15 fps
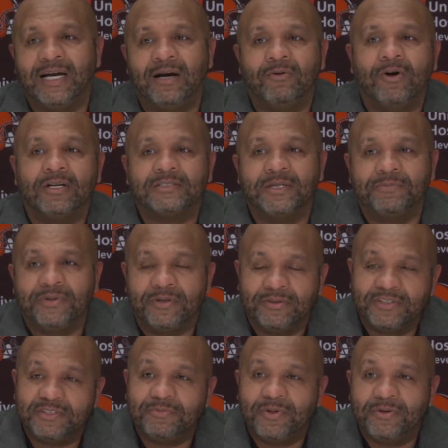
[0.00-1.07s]
I walked up here on
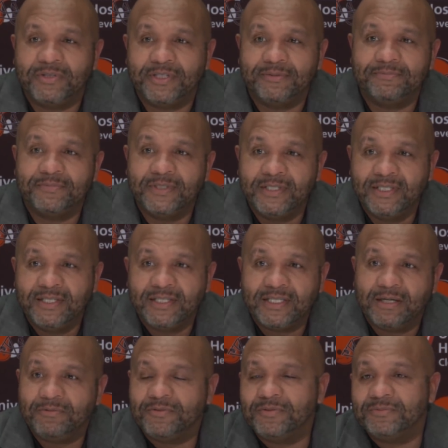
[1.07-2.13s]
this podium
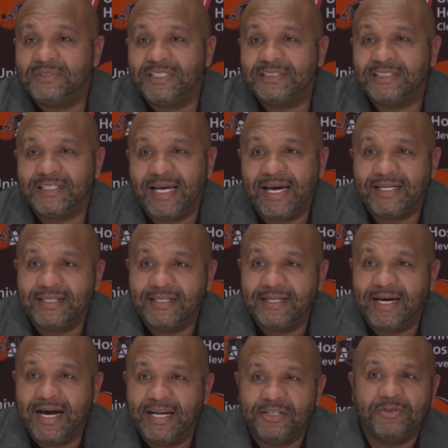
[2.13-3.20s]
coming from Cincinnati.
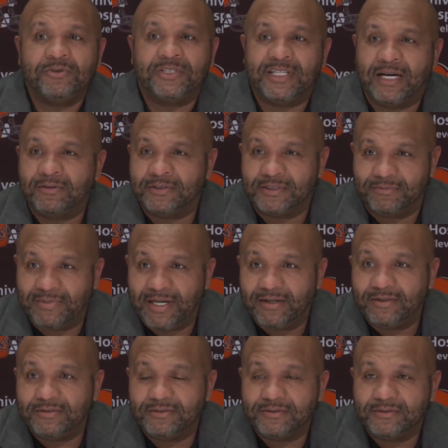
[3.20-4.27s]
I knew what that was
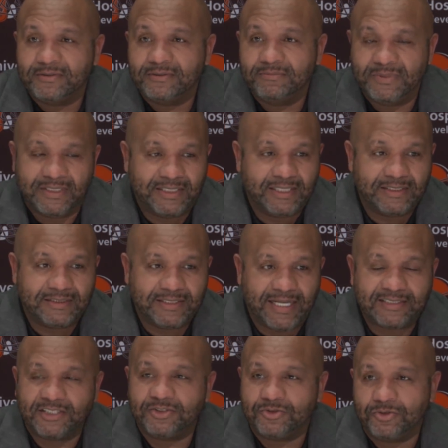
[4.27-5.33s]
about. Because
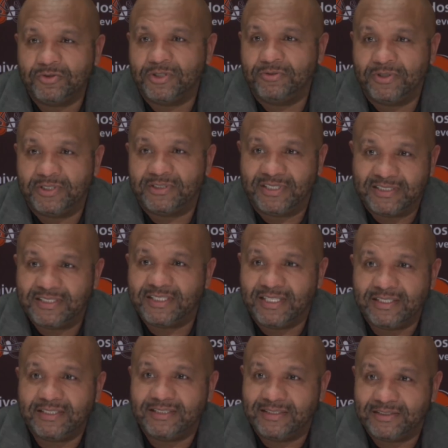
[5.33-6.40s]
that's truly what it's
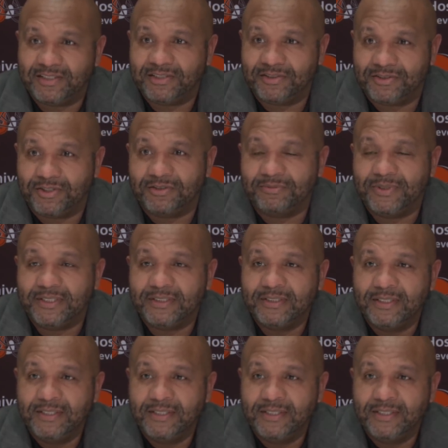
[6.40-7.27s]
getting into the tournament.